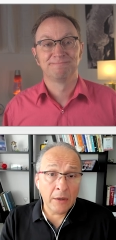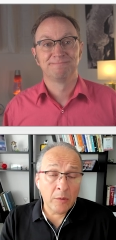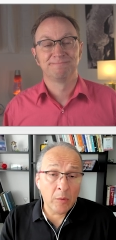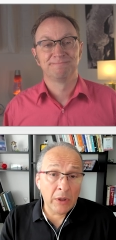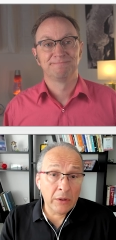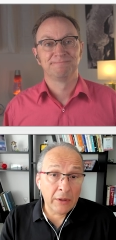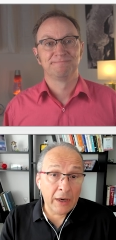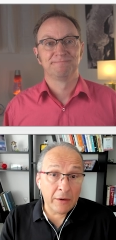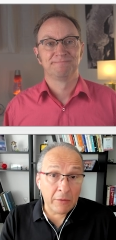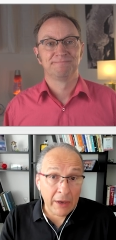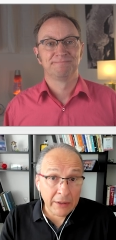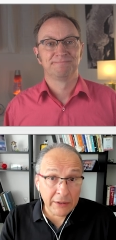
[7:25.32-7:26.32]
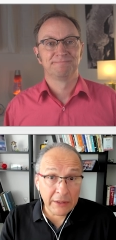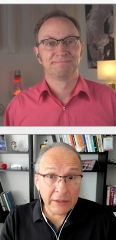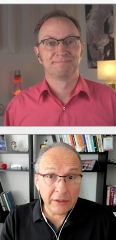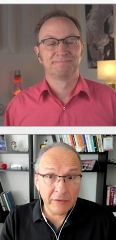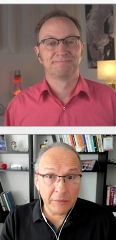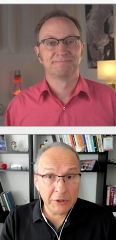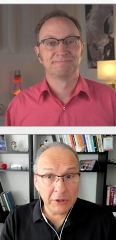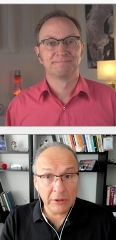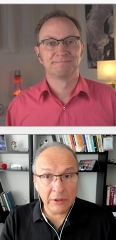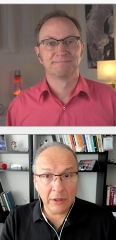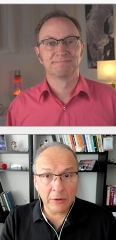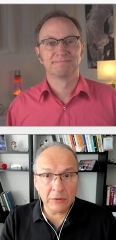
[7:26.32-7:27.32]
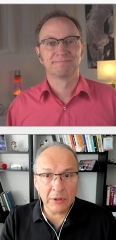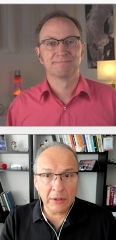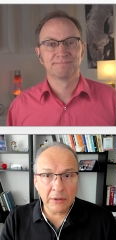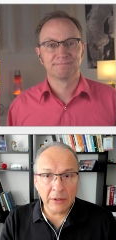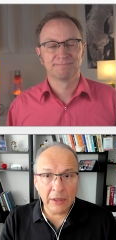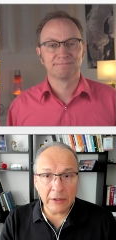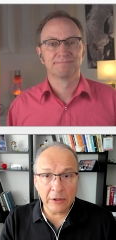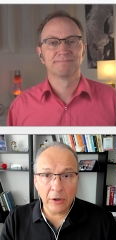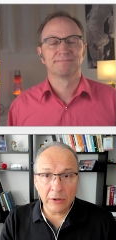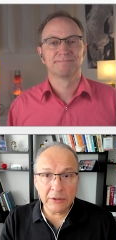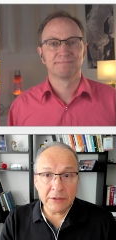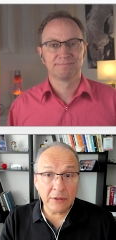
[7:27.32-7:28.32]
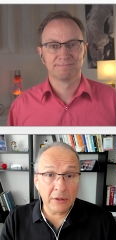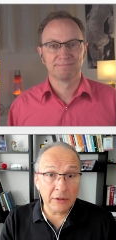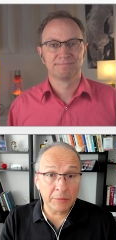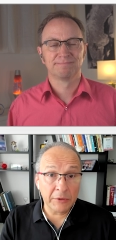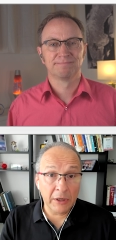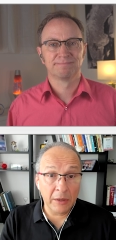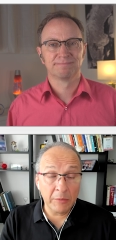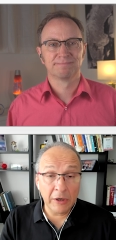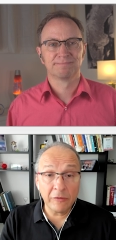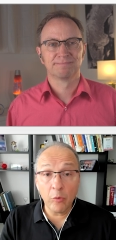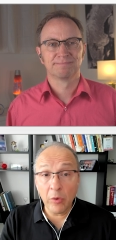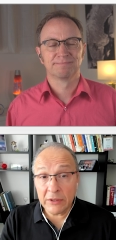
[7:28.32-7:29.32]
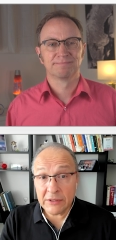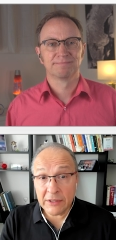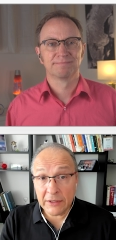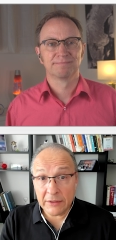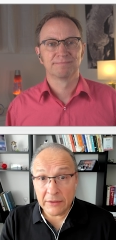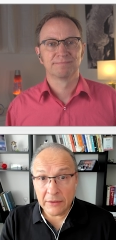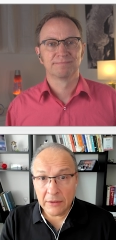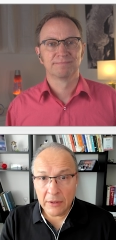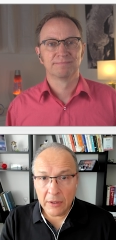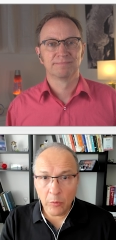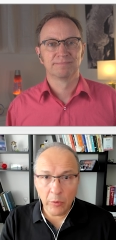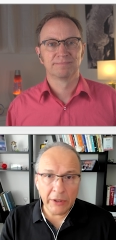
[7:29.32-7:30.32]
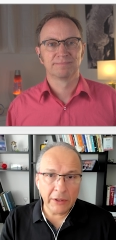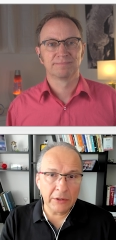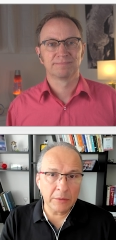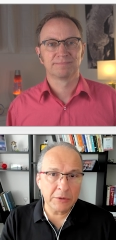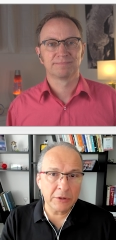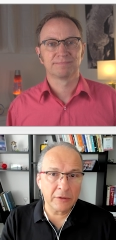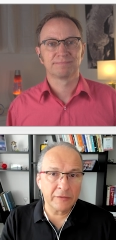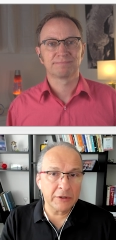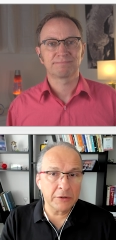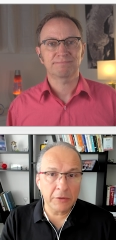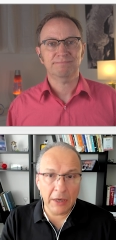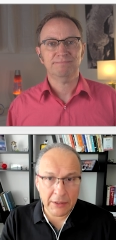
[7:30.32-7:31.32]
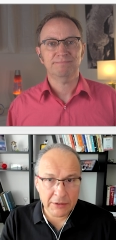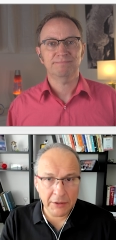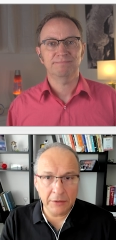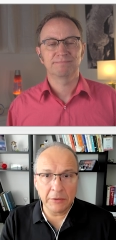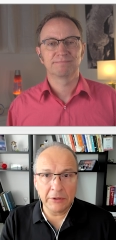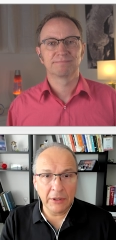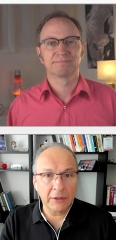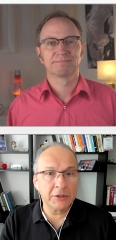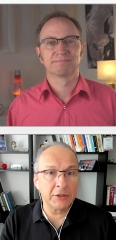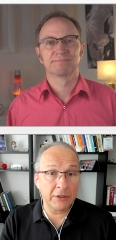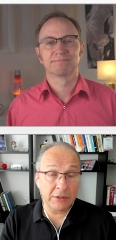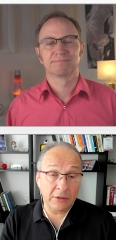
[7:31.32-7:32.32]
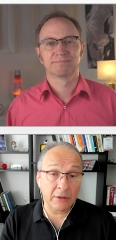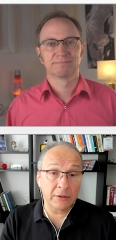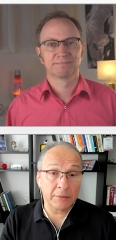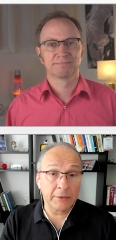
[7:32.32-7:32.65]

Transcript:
Speaker 1: Well, I ran a native image in Cloud Run and got a startup time of one second. We can observe a drastic reduction in startup